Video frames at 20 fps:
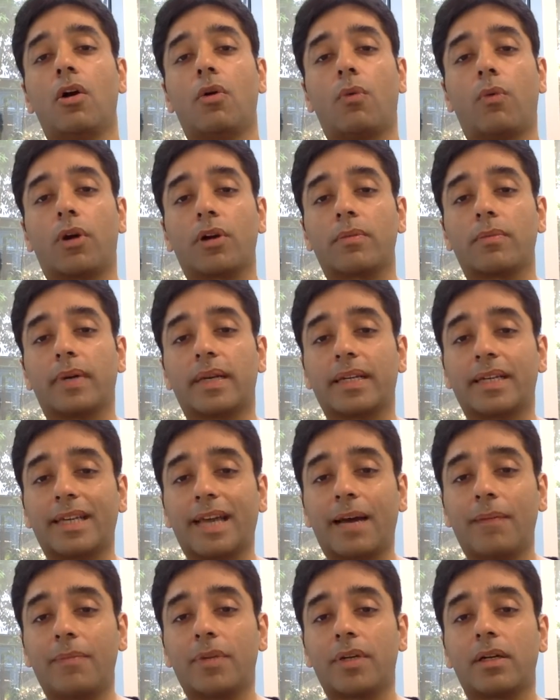what my
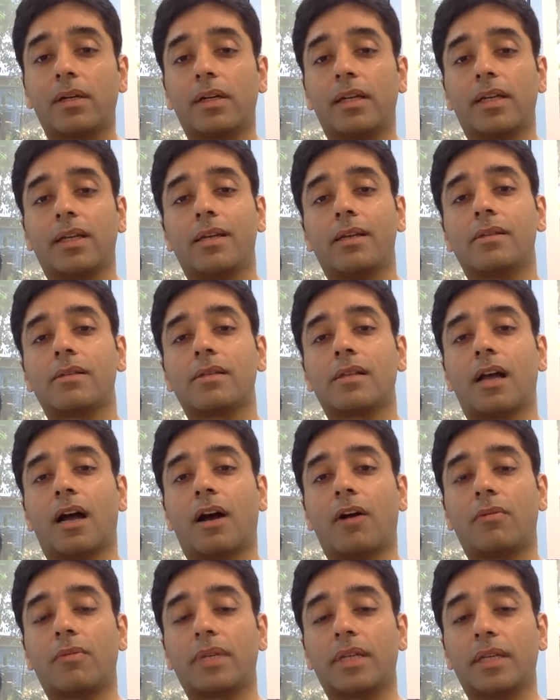capital is,
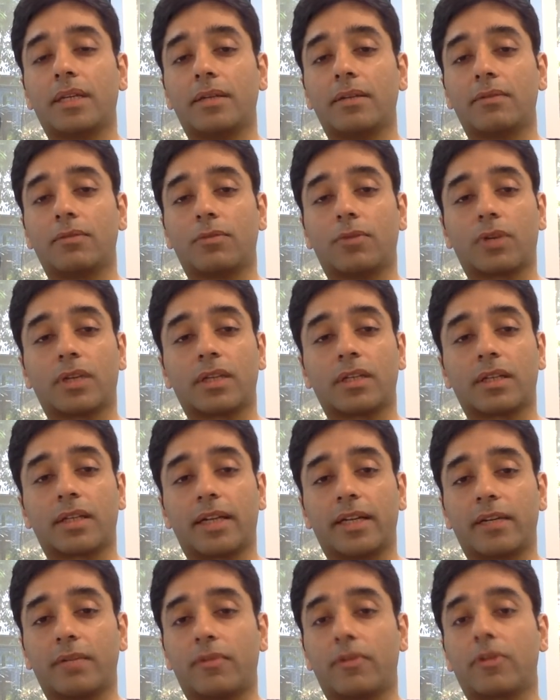what
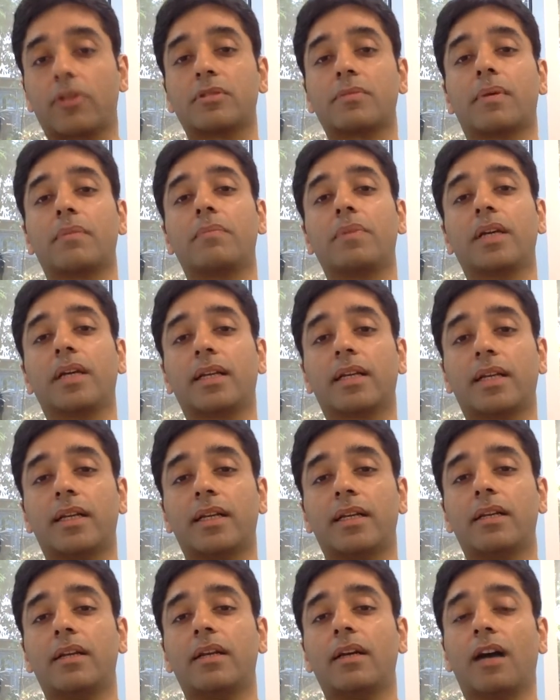is my
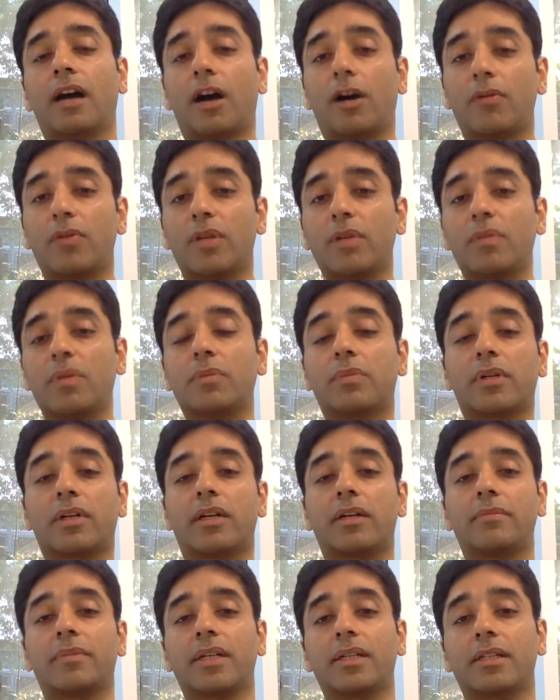P&L, how many people
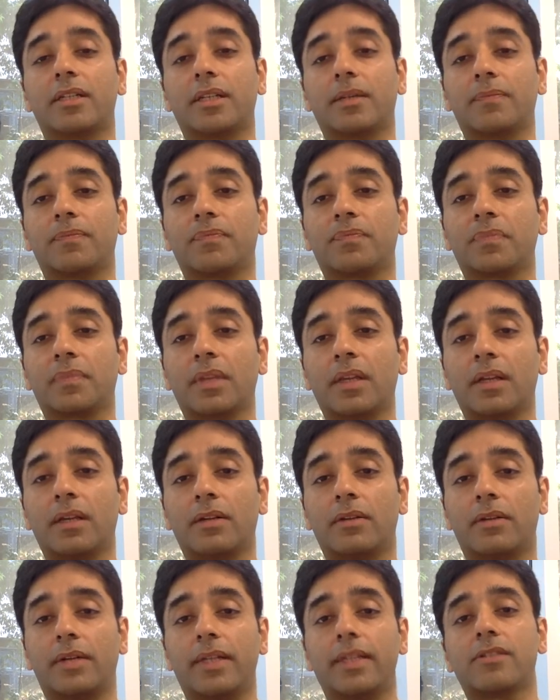are in my team,
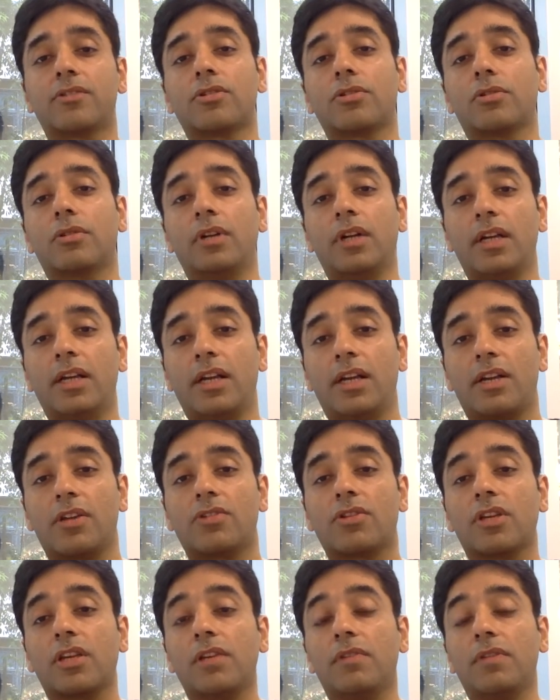right? So
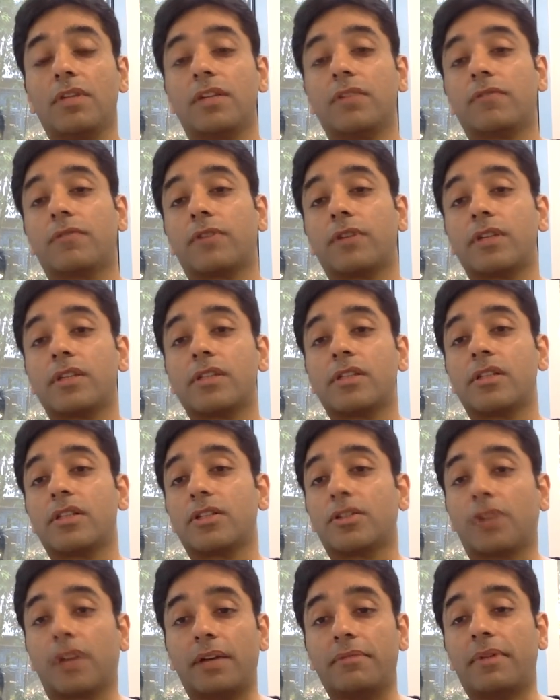even if, for instance,
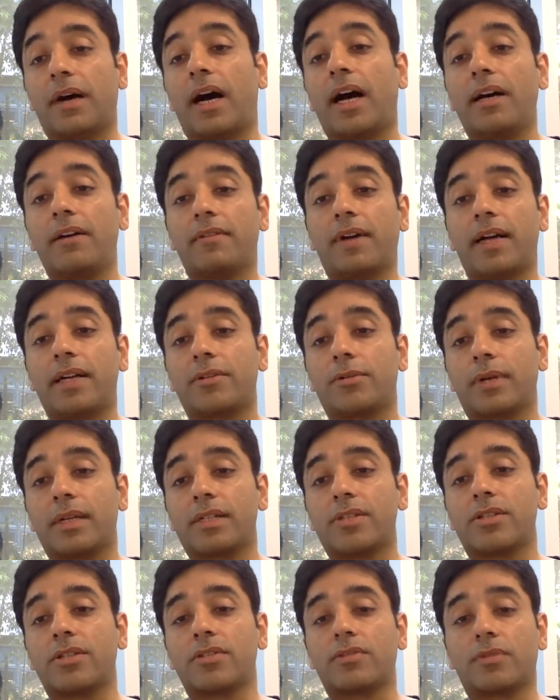I've had
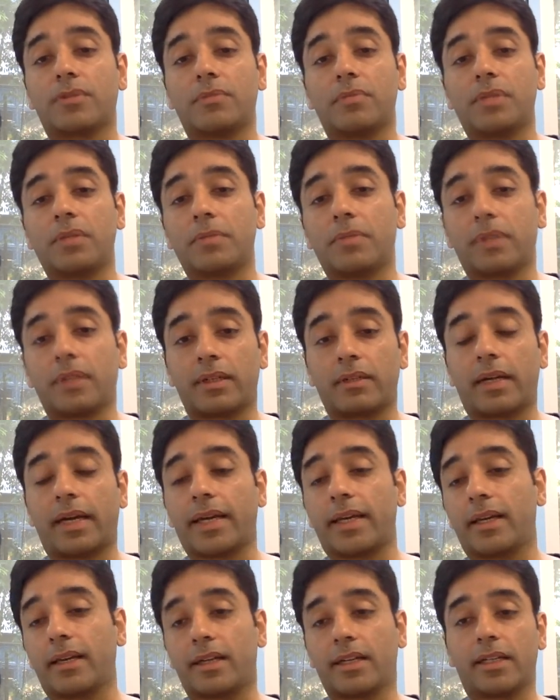questions from people
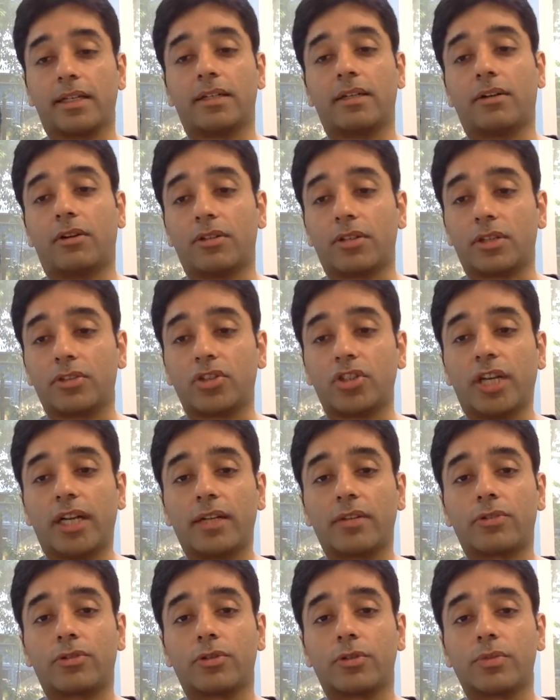like on the
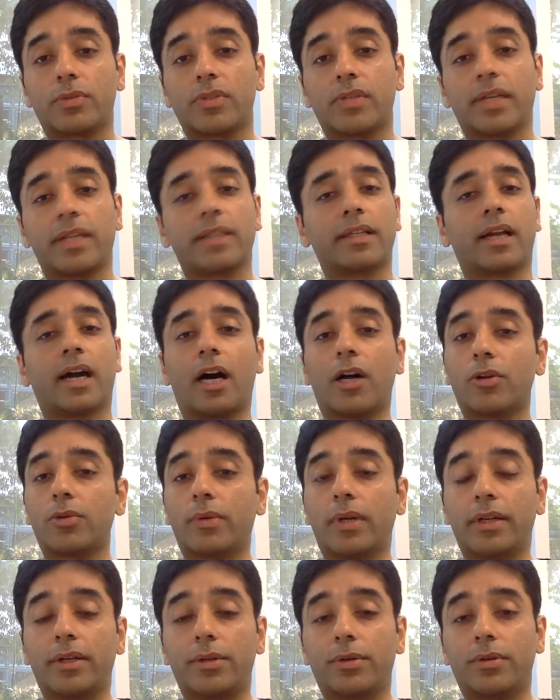chat group saying that how do
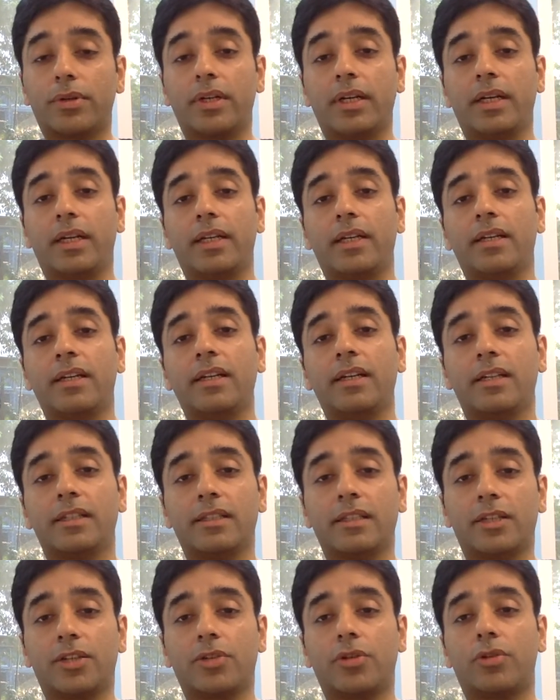I know really
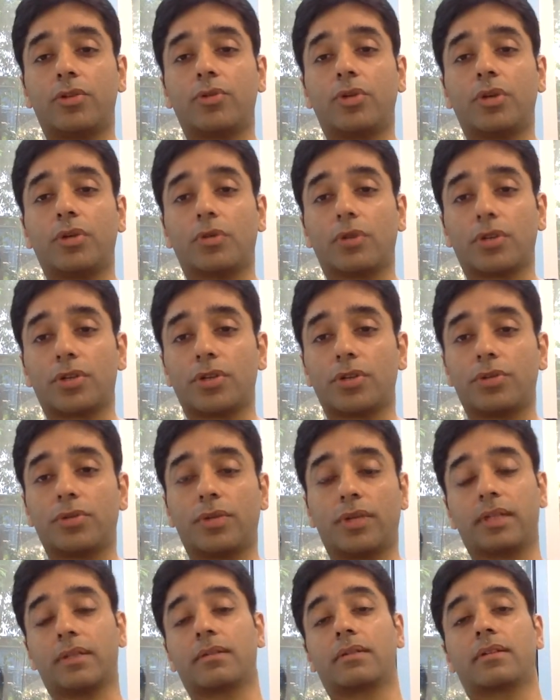that you're doing what you're
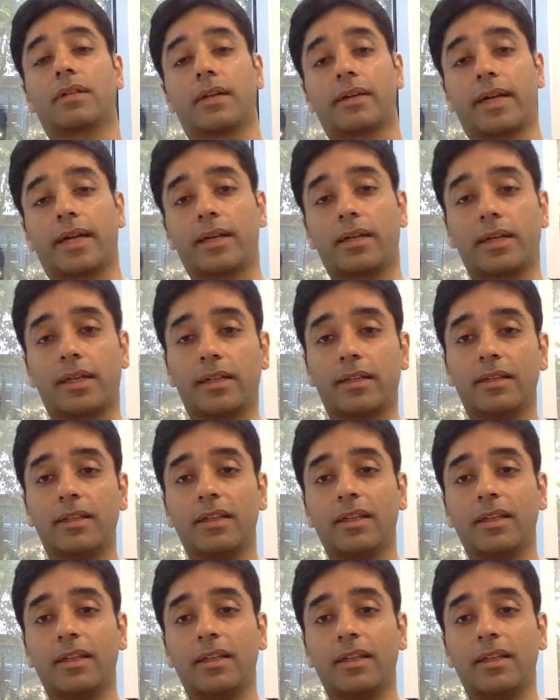doing correctly?